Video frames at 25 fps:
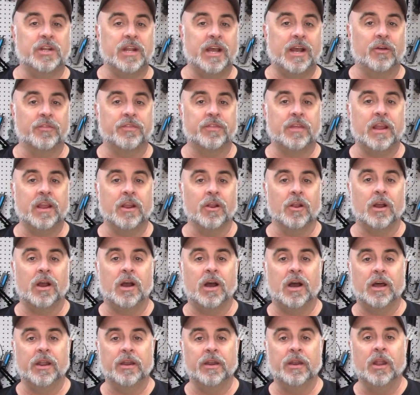out there
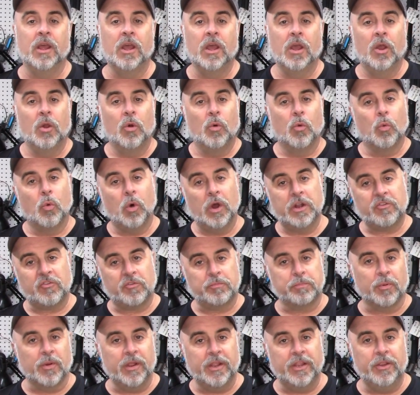on what
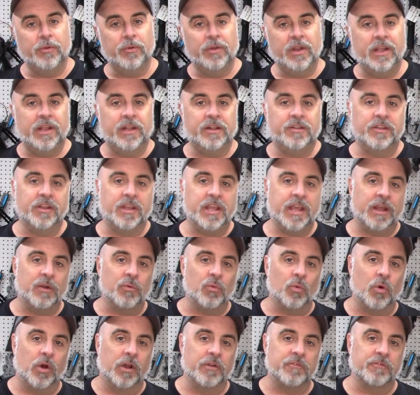spring you need to get
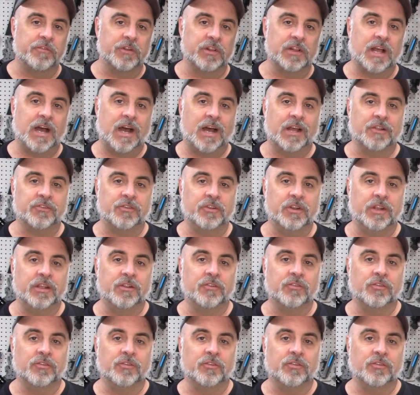what velocity.